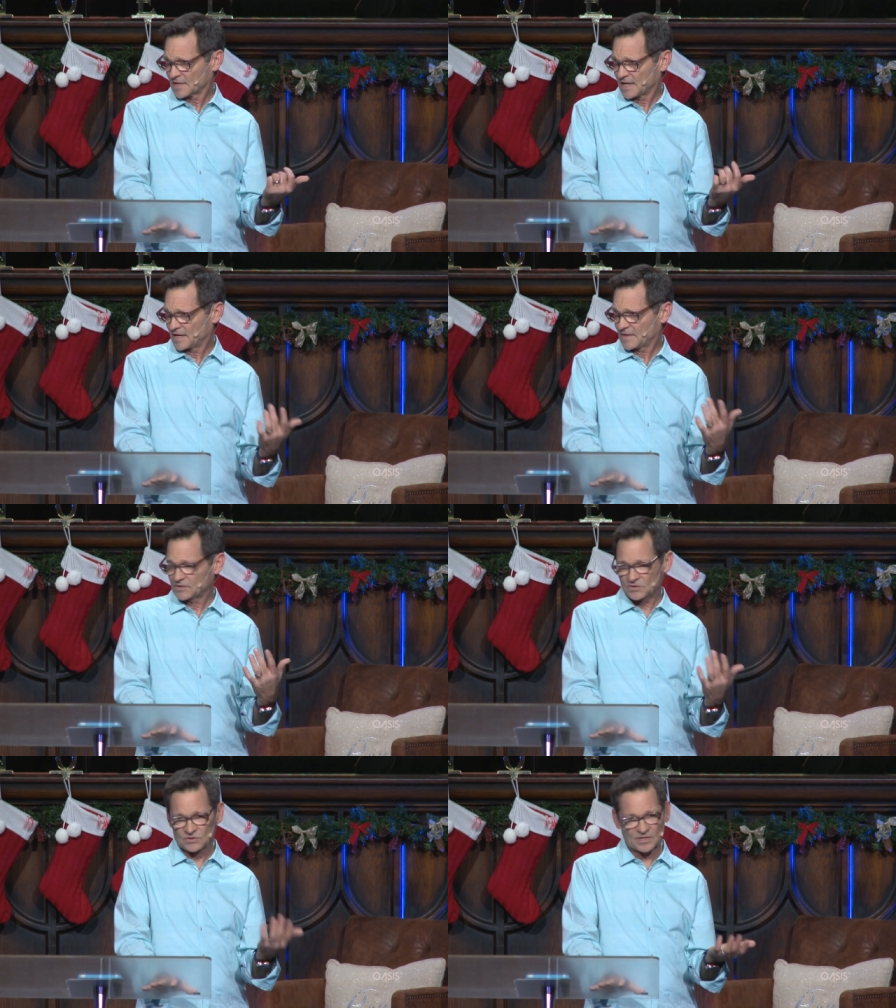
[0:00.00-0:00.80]
and they
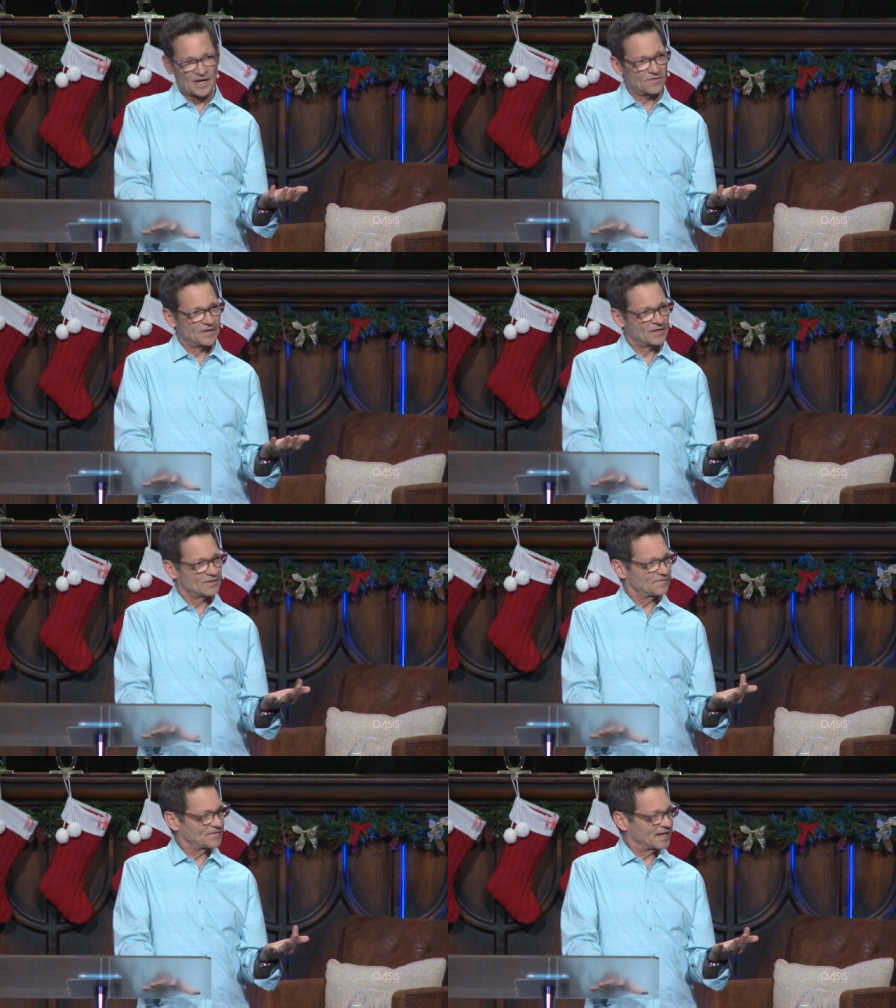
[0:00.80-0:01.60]
just sat around
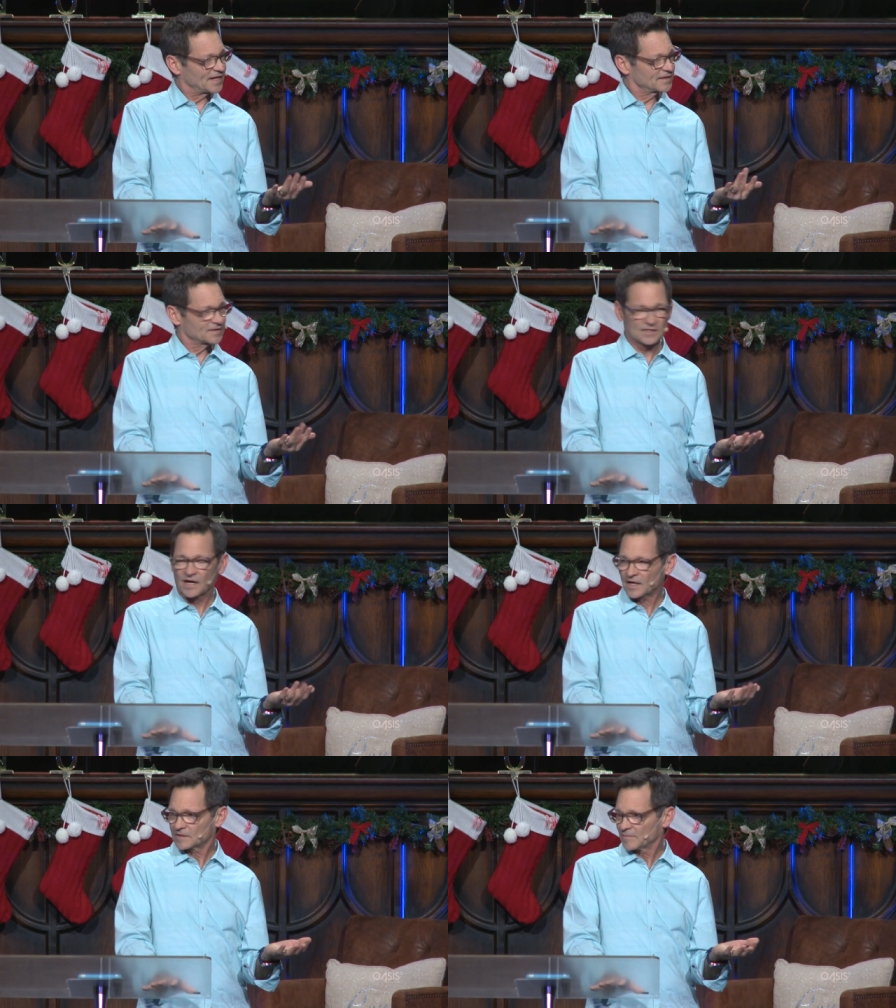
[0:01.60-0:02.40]
the fire and
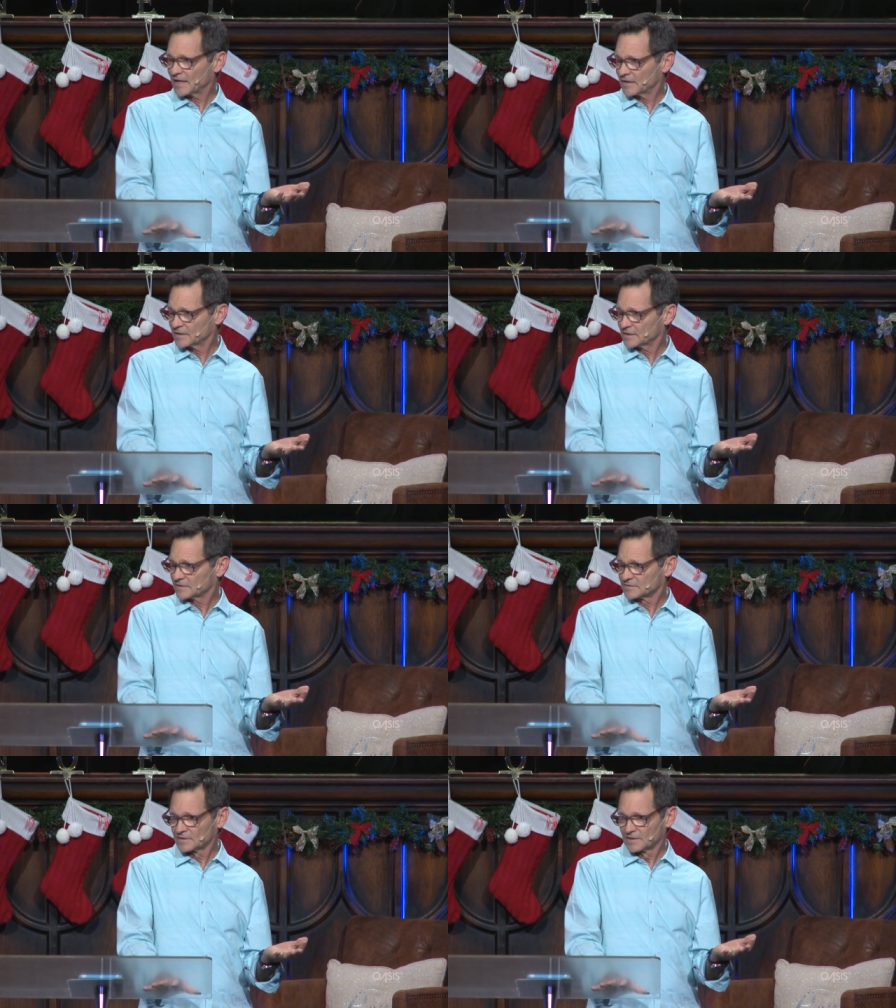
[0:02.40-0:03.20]
talked about it
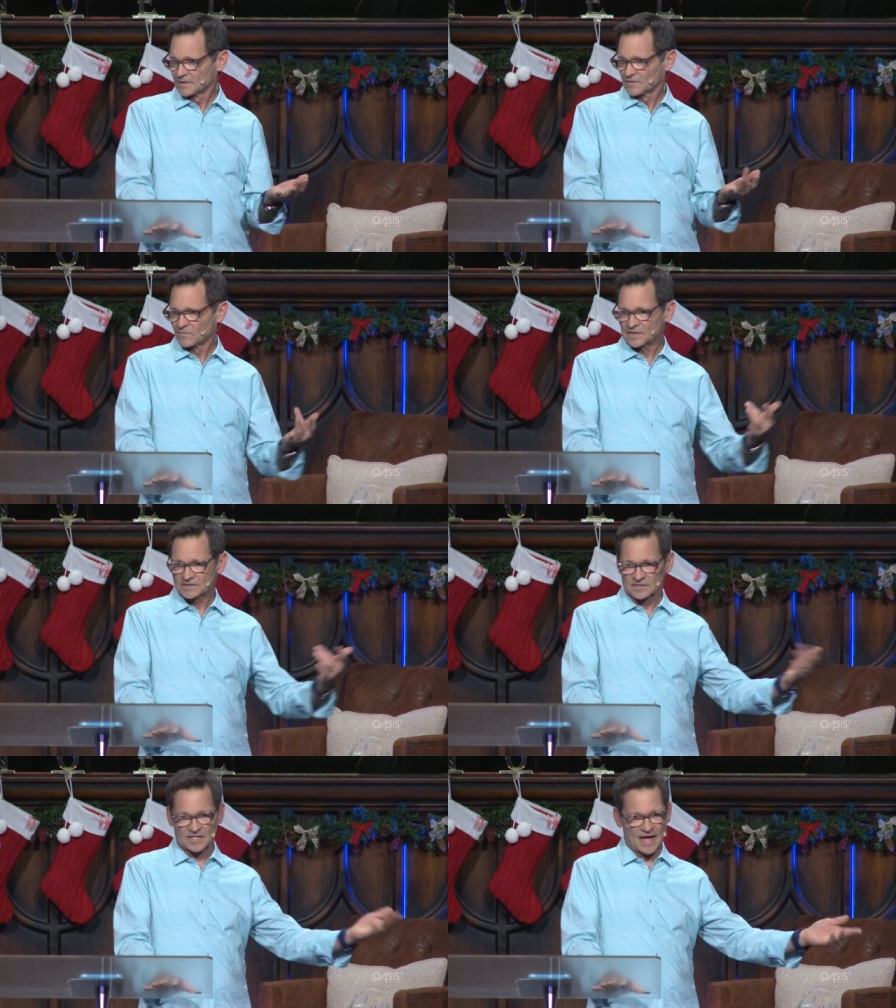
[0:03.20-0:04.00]
and went
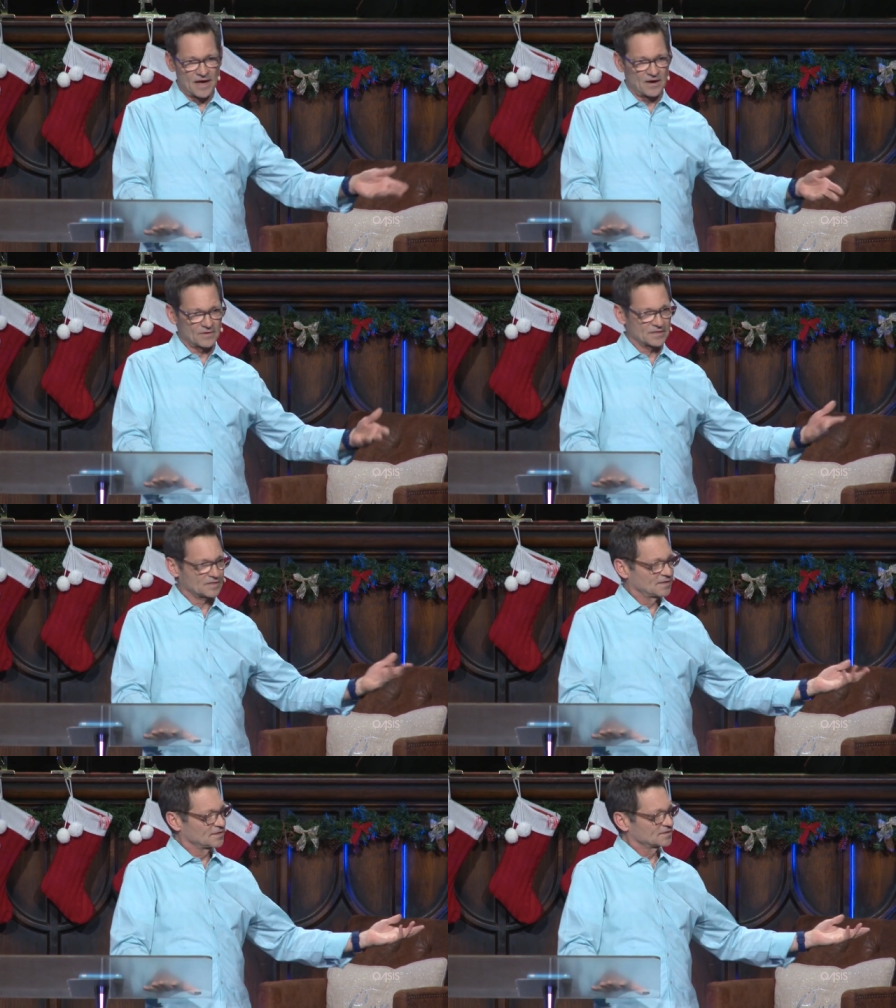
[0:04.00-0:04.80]
to town and
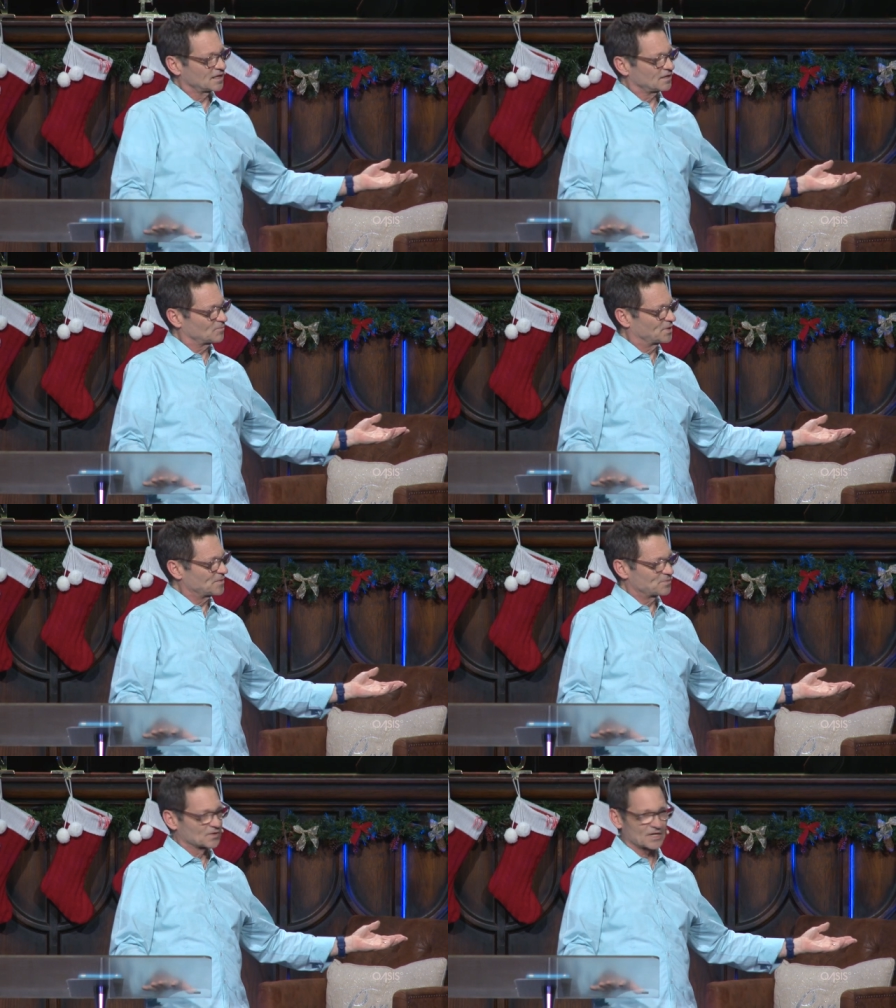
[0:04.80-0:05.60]
told
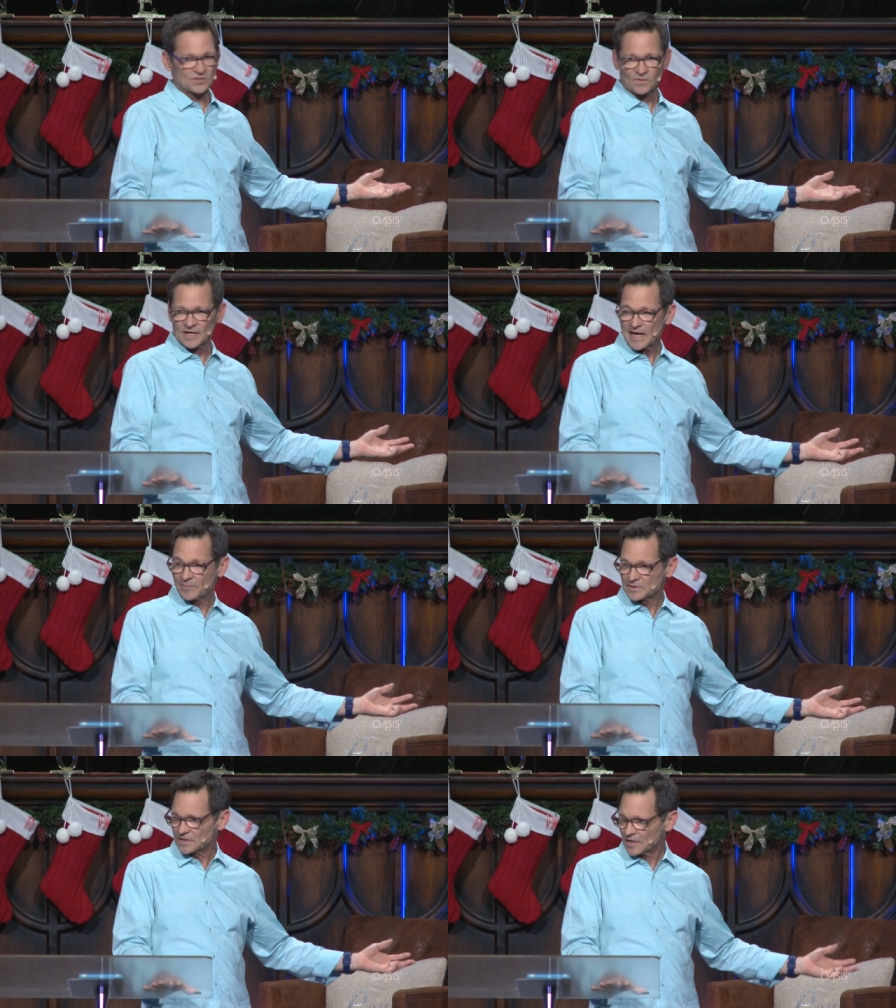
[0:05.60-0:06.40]
people, guess what
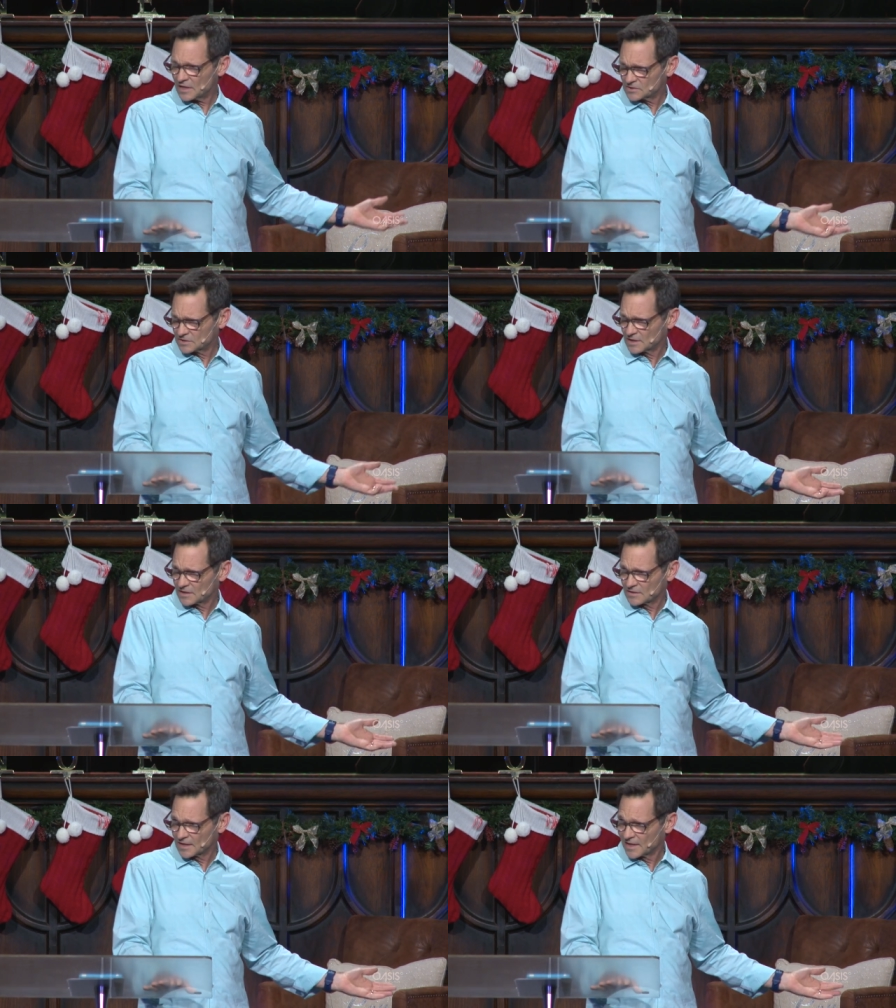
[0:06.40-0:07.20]
happened to us the
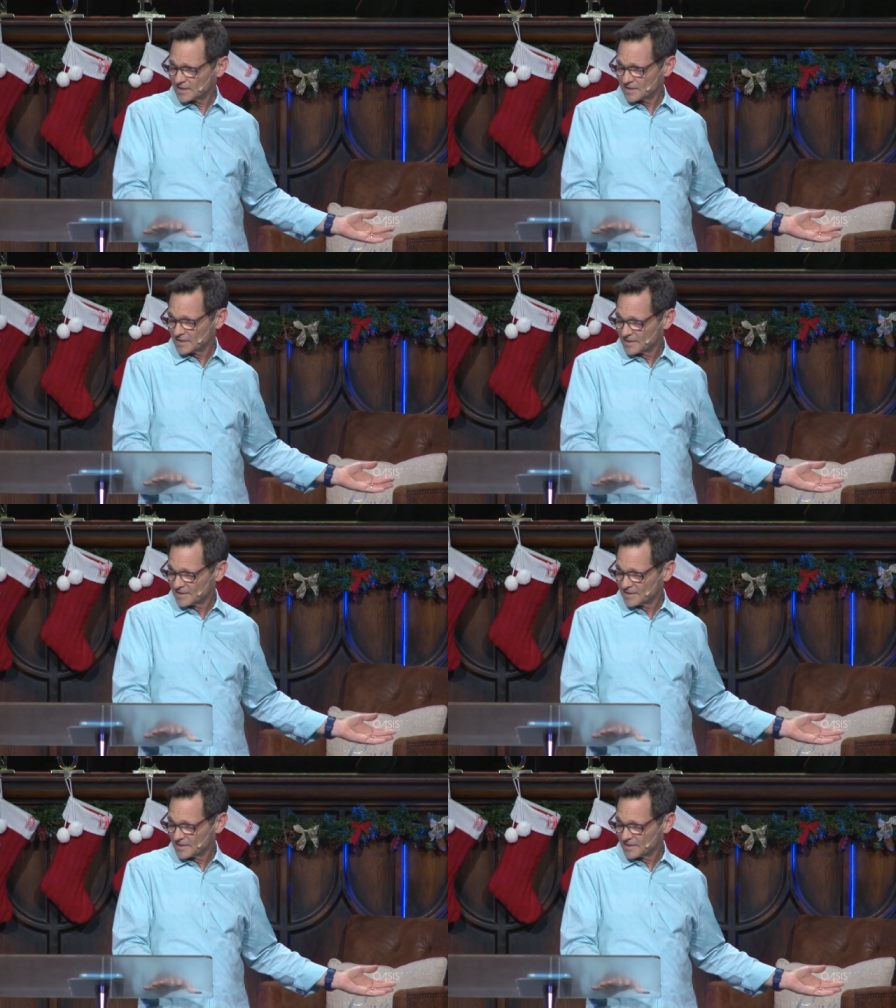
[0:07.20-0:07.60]
other night?